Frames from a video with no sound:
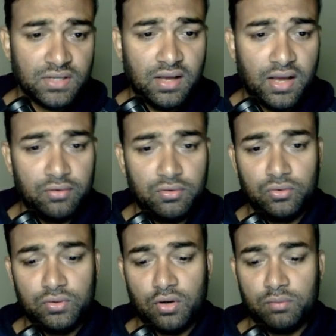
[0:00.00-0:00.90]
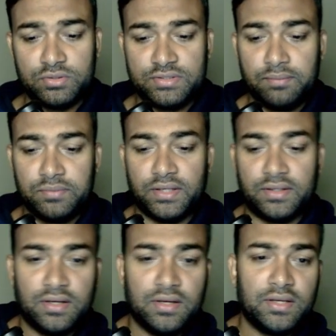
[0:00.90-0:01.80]
I will do the almost same thing,
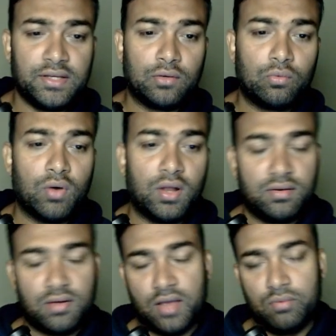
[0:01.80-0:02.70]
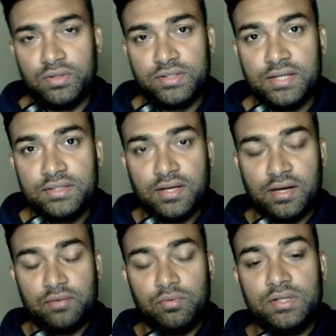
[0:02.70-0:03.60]
equal, I will tell
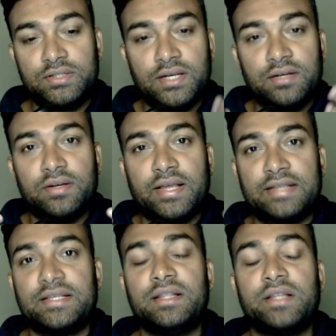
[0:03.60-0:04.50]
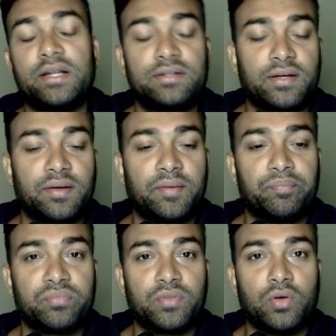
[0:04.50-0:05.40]
Excel that
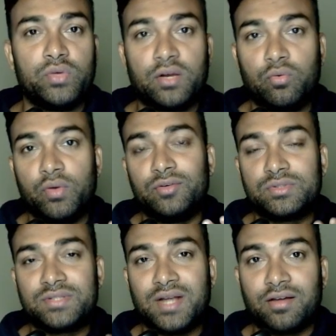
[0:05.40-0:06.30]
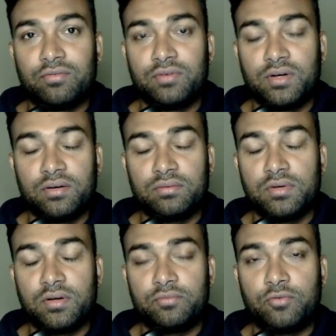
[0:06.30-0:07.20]
we are going to start
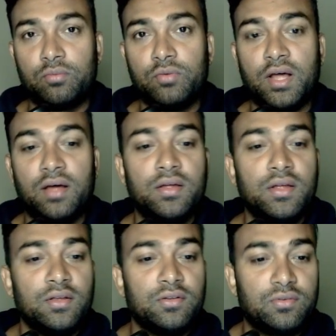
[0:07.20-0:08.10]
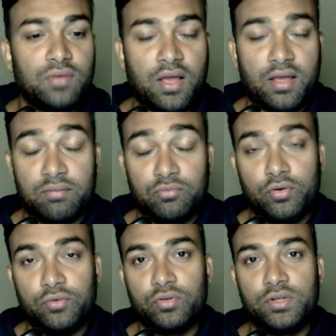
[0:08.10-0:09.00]
a formula. So I am
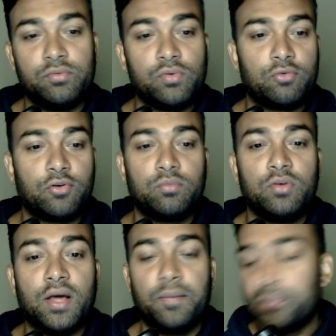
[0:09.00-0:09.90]
going to give you a formula.